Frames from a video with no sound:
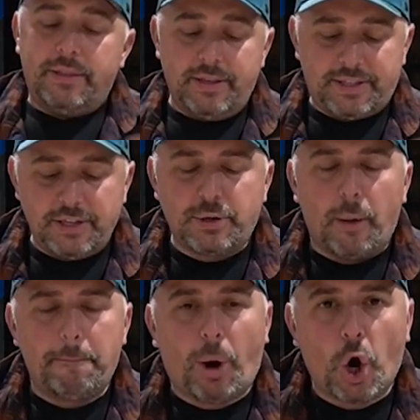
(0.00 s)
This is
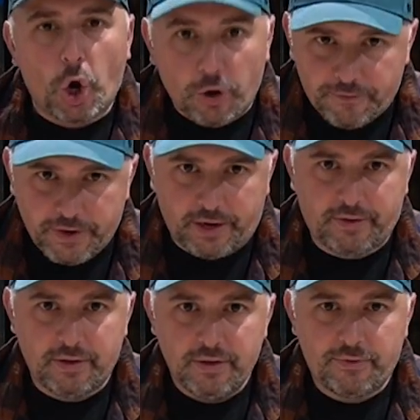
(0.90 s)

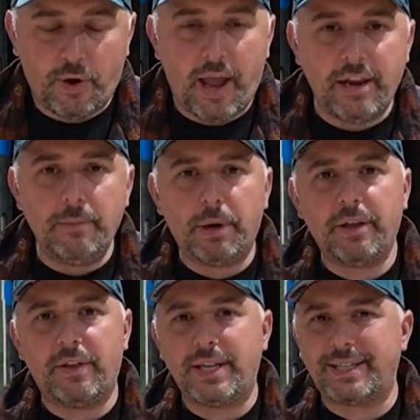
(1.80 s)
perfect for
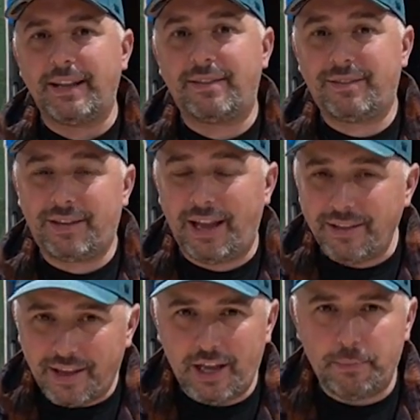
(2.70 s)
anybody that is a
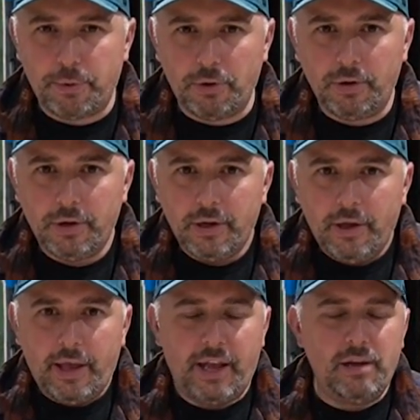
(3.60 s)
tent camper,
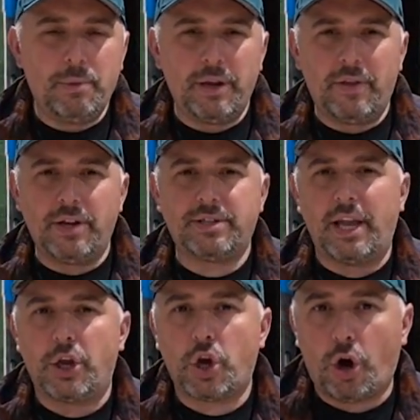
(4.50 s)
anybody that is
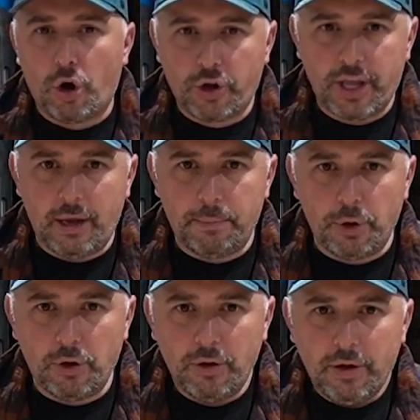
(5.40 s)
a car
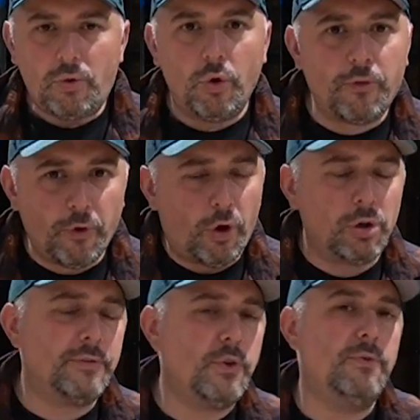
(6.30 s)
camper, or for
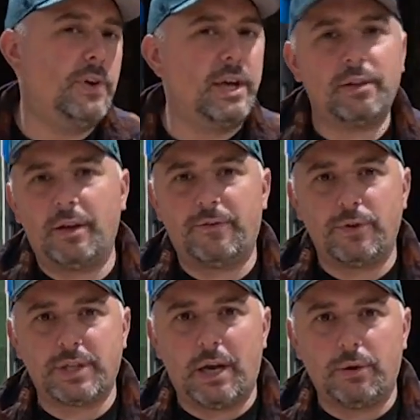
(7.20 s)
all of you van
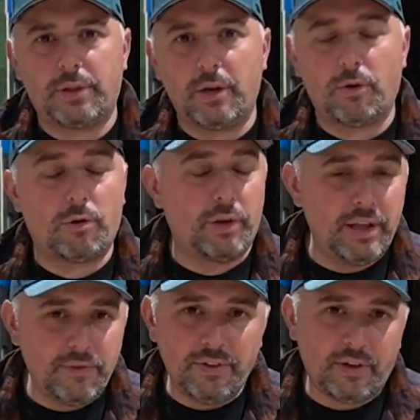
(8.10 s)
lifers out there, or
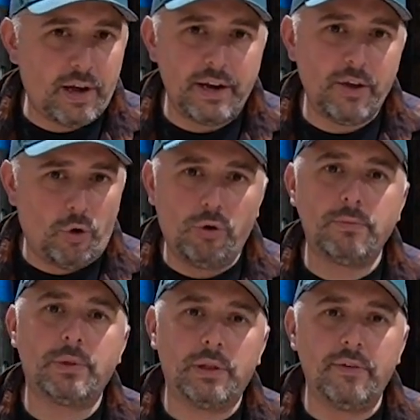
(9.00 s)
even tiny
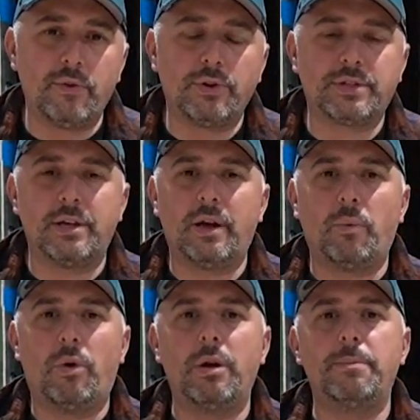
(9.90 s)
home livers that
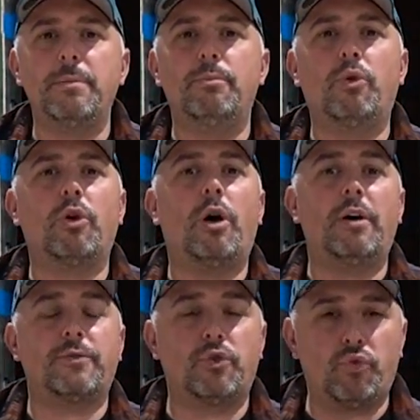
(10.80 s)
want to be more
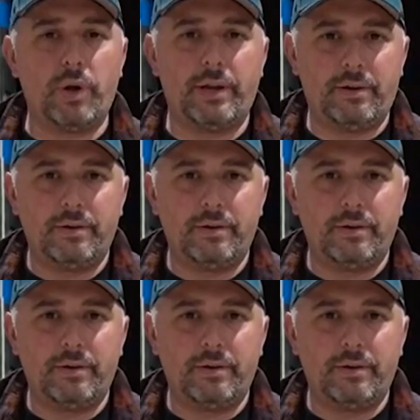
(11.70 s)
off-grid.